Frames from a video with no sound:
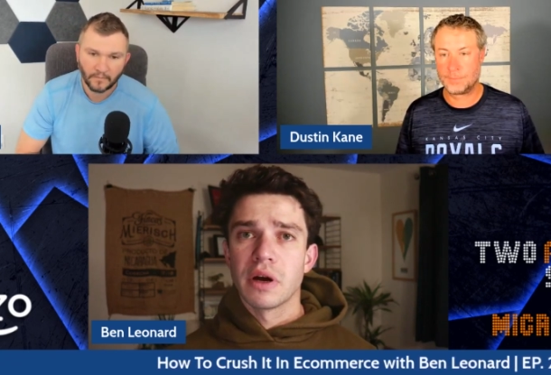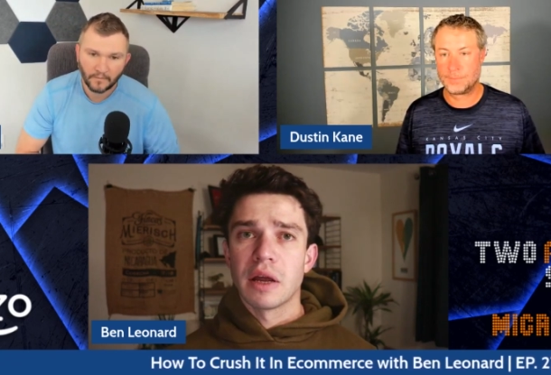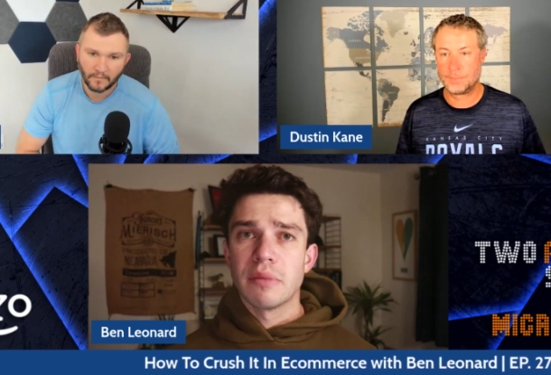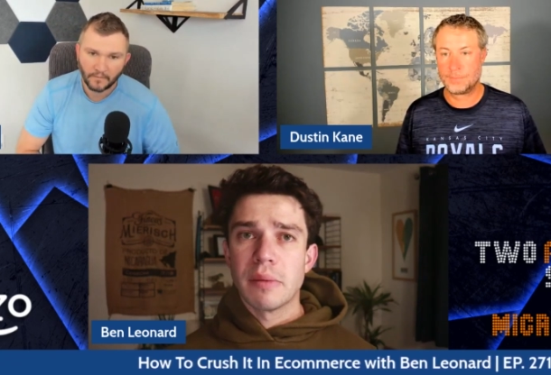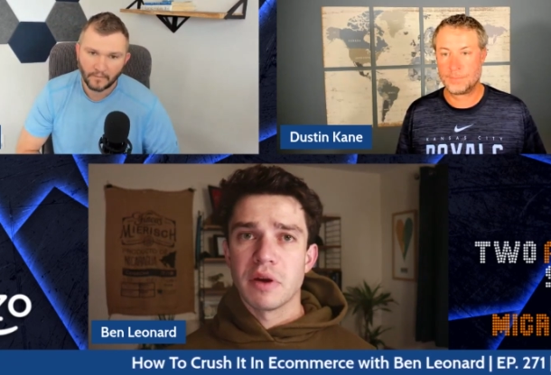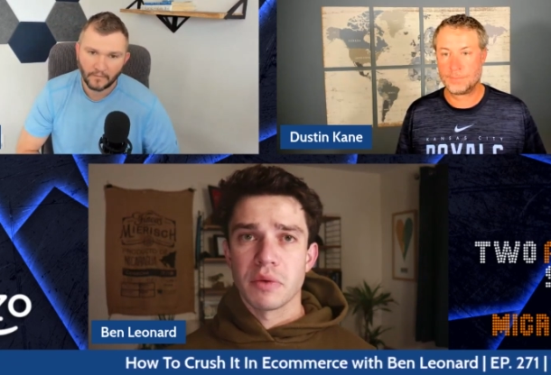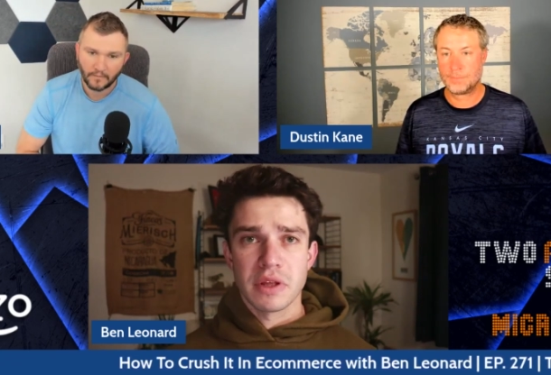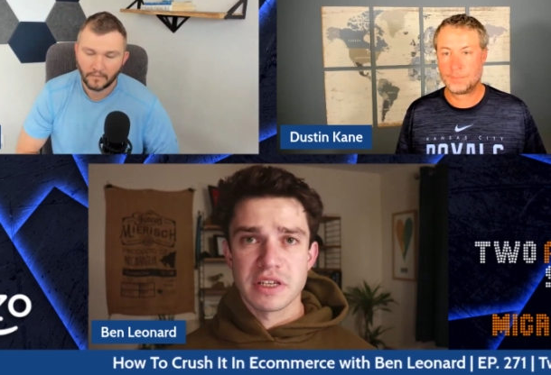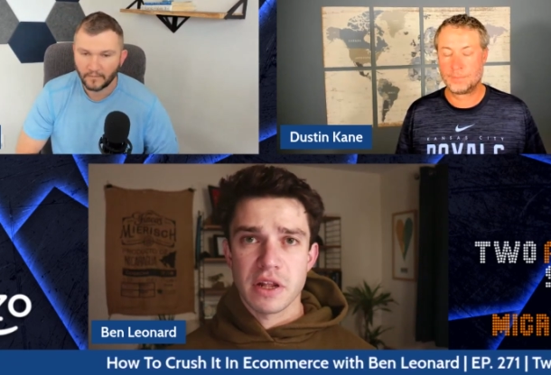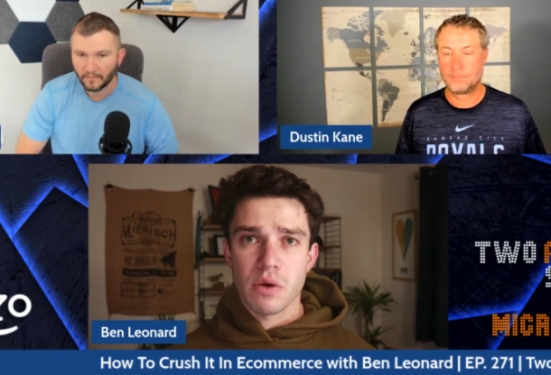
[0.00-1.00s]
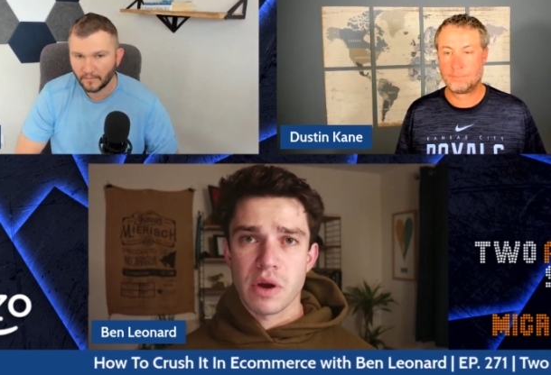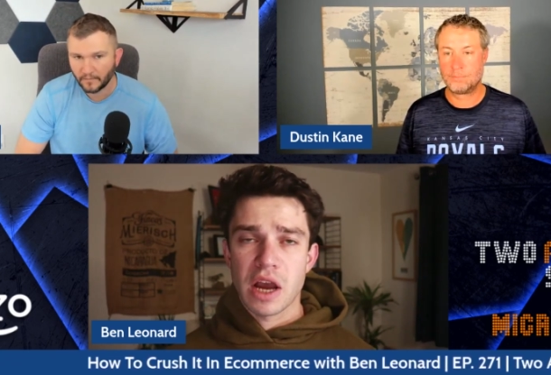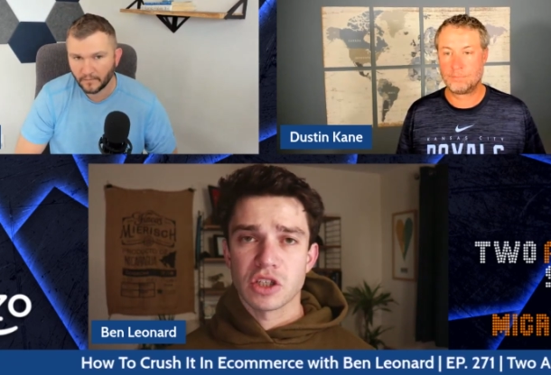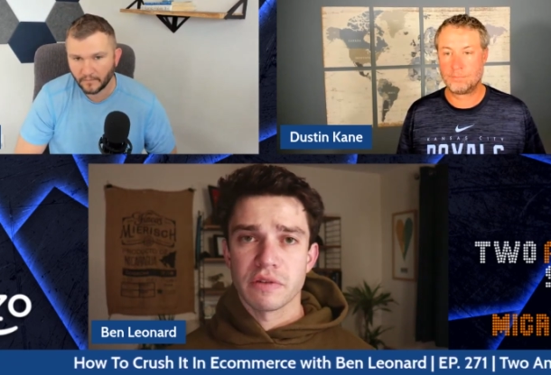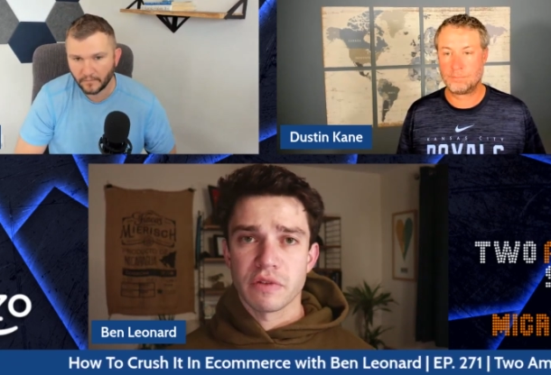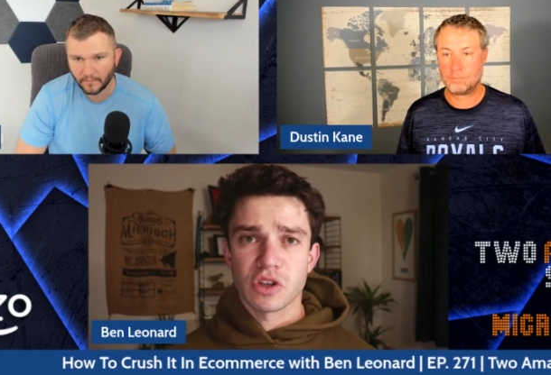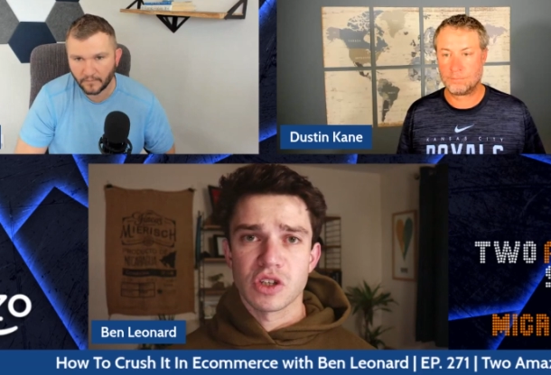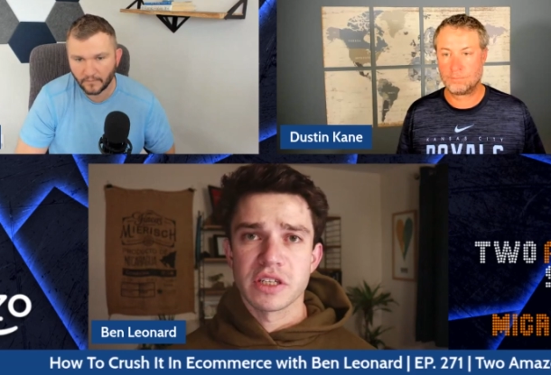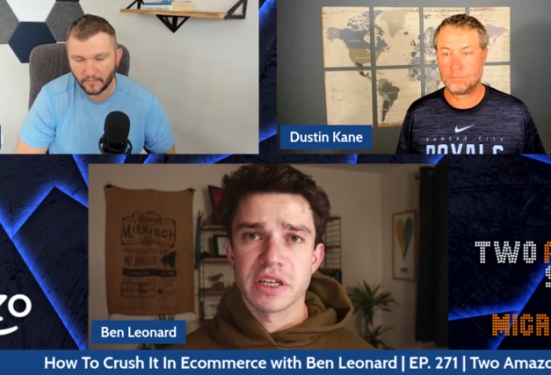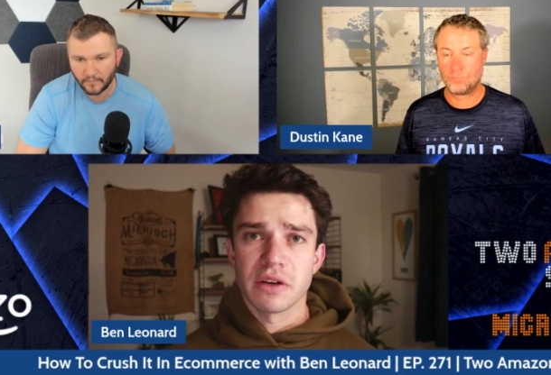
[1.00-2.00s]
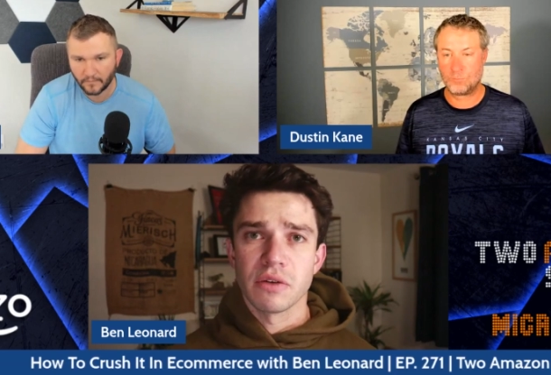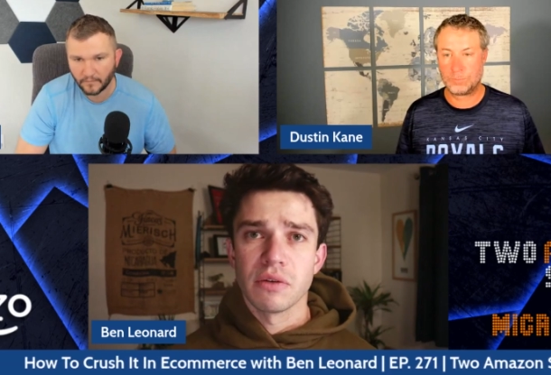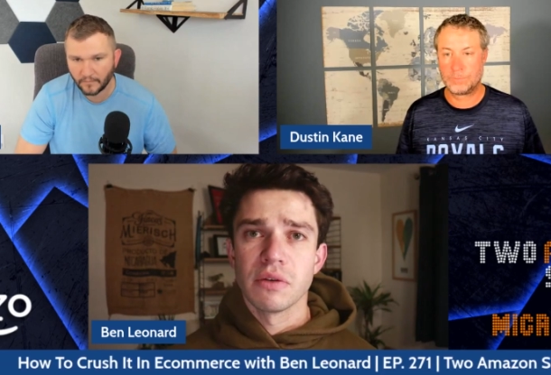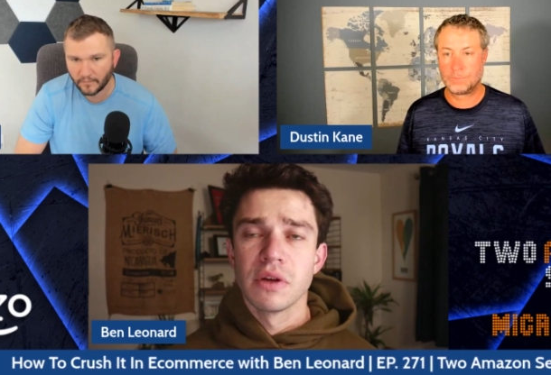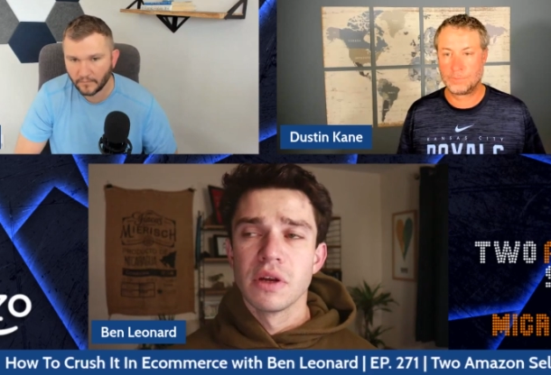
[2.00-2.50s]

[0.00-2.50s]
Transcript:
Speaker 1: and maybe a really slow cash conversion cycle